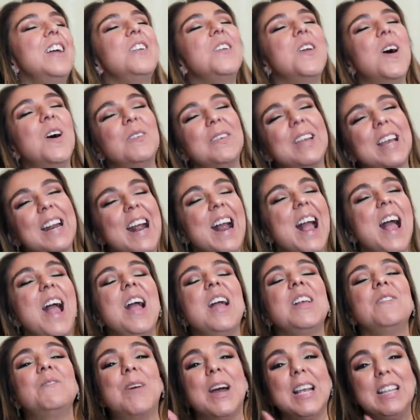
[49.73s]
No, I'm
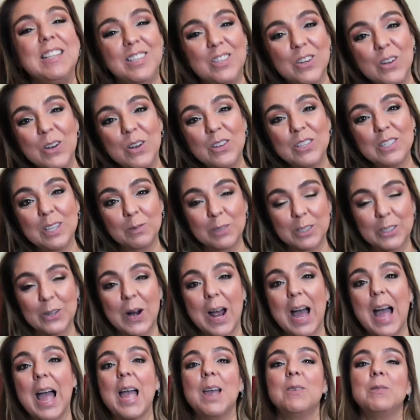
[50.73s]
kidding. But do
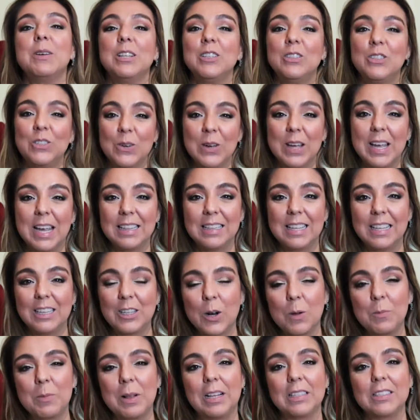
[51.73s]
subscribe, do hit the
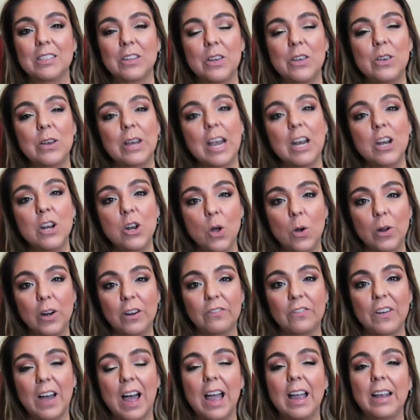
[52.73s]
little bell so you get
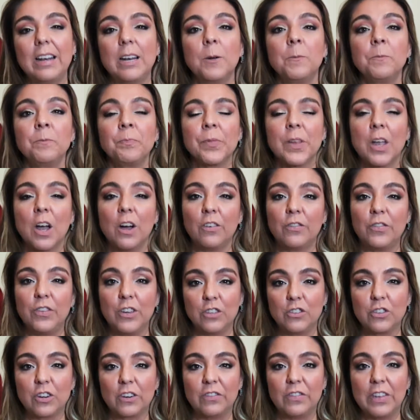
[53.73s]
notified of
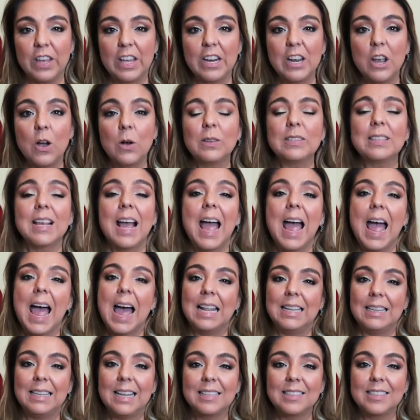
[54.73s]
future videos.
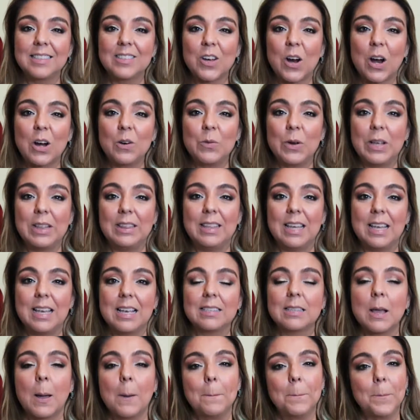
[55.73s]
And let's start with
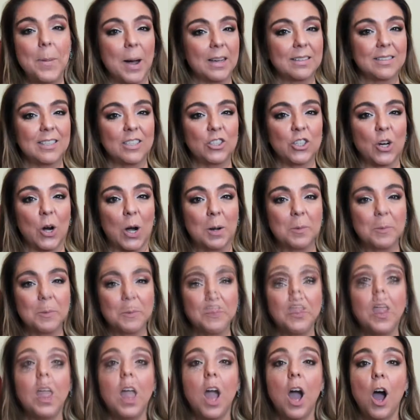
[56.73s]
this Boxycharm.
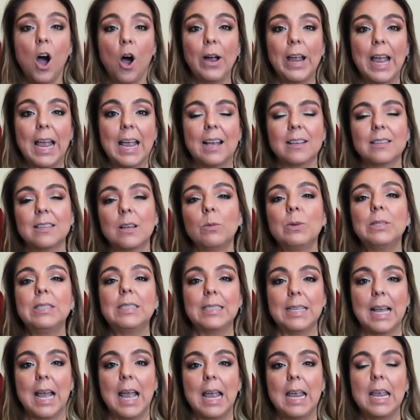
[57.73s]
Okay, as I
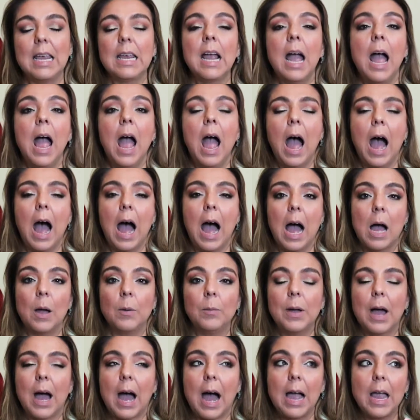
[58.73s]
was saying,
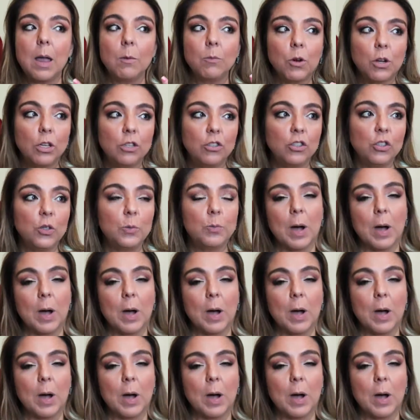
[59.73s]
I am going to do